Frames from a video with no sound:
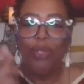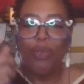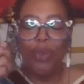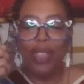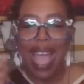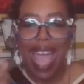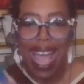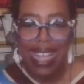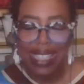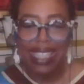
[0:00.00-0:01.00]
through the
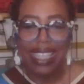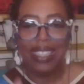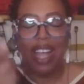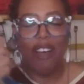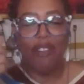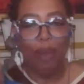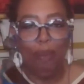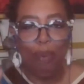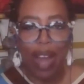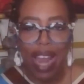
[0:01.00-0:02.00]
essence of
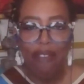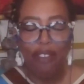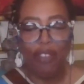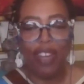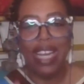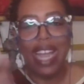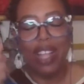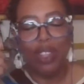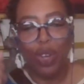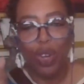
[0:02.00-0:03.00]
the bravery
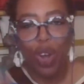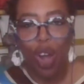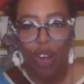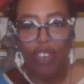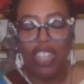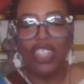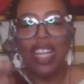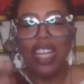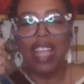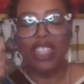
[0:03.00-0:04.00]
and the courage
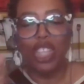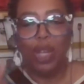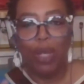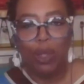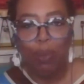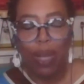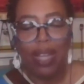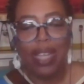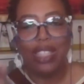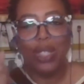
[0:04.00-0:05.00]
that she was
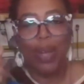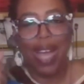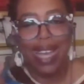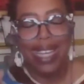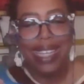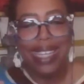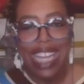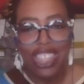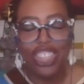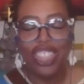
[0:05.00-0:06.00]
willing to
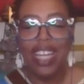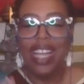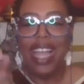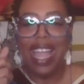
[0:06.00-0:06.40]
unleash